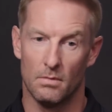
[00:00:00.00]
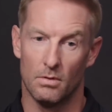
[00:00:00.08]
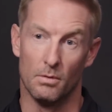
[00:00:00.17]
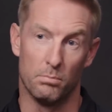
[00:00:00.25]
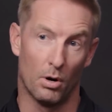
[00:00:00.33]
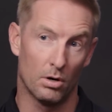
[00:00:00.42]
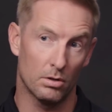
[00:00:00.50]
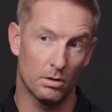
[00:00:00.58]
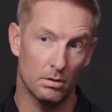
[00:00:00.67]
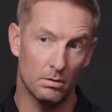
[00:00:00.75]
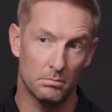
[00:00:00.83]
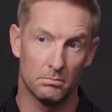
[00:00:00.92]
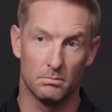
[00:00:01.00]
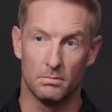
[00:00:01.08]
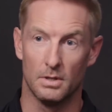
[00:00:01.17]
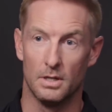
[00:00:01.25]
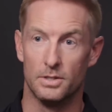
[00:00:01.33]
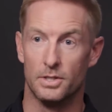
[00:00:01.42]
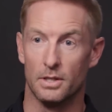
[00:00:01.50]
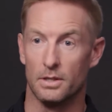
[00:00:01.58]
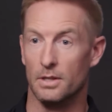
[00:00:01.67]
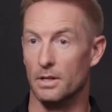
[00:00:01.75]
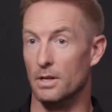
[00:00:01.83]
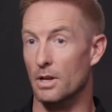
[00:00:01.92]
the partner? Is it
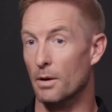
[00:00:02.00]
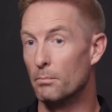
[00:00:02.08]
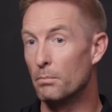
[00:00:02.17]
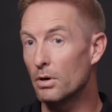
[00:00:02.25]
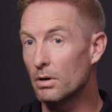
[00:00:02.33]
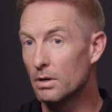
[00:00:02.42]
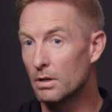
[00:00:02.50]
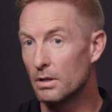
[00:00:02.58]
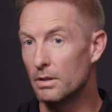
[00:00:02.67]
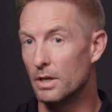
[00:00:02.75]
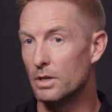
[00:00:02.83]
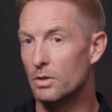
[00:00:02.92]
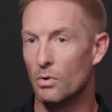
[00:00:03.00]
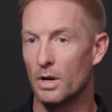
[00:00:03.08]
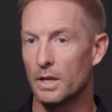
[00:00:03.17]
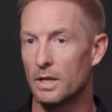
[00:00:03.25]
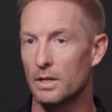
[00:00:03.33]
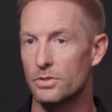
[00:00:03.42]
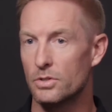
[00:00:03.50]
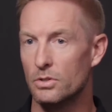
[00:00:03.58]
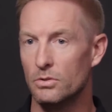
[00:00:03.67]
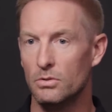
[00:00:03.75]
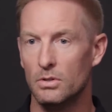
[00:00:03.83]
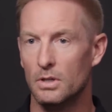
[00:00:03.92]
the number that you want to get
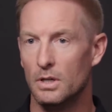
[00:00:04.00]
to?